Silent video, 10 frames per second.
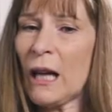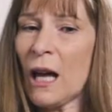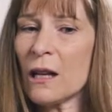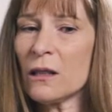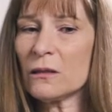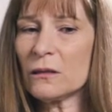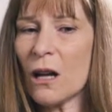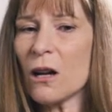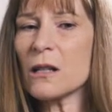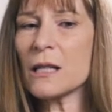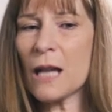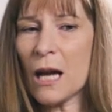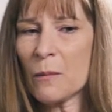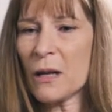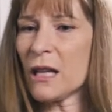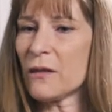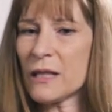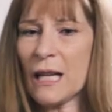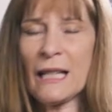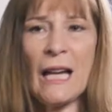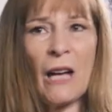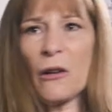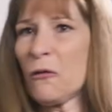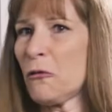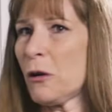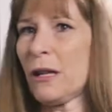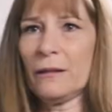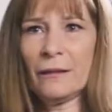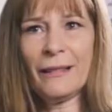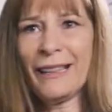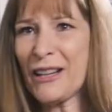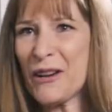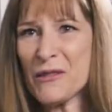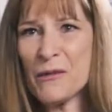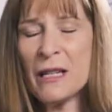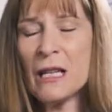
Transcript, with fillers: He had a hard time kind of saying, yeah, go for it, you know?